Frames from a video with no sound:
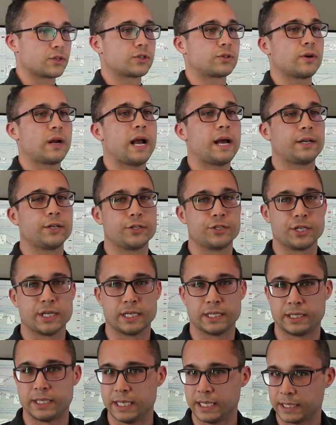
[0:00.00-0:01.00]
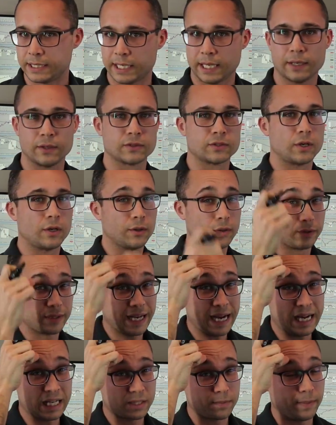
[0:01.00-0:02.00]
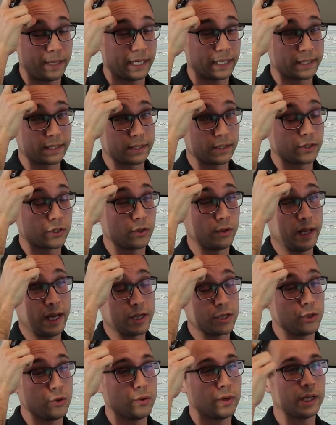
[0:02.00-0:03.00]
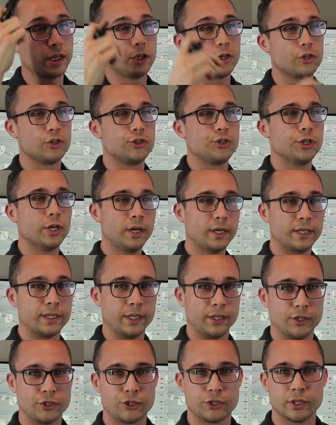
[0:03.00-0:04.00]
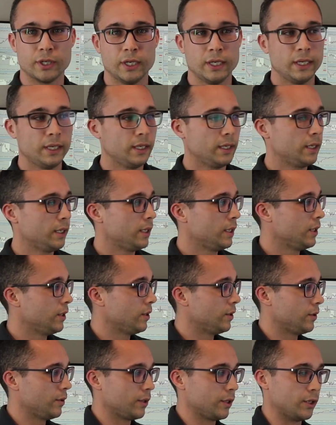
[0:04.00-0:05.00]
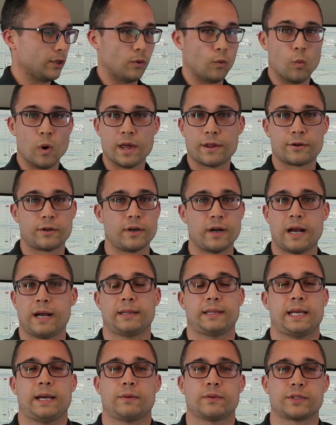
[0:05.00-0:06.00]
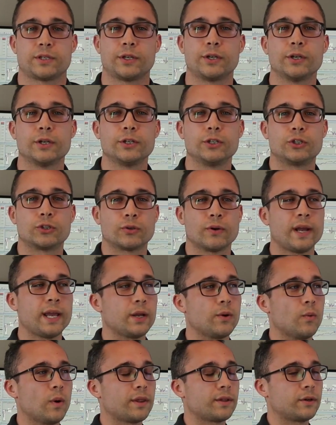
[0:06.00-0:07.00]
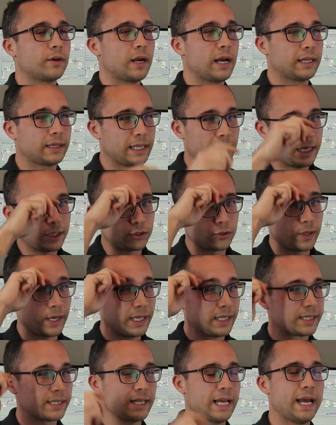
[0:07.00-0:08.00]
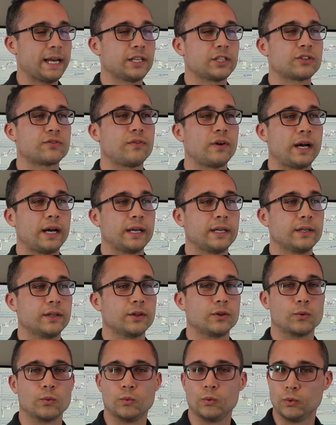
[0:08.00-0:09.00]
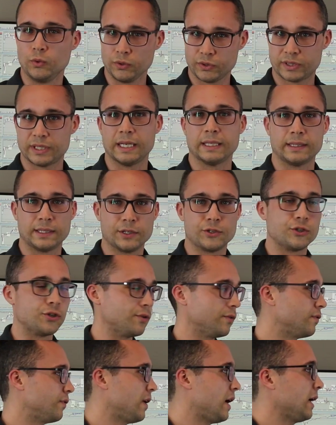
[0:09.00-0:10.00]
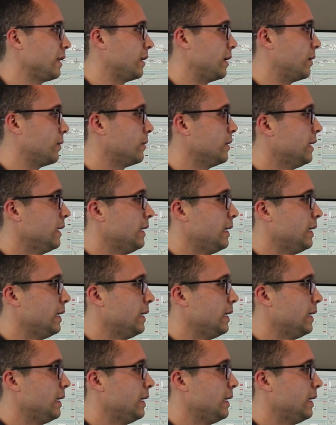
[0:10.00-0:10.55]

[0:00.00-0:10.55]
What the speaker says: strategy. It details all those aspects so that you can judge, you know, whether or not that was a good trade, whether or not that trade satisfied the rule set that you follow.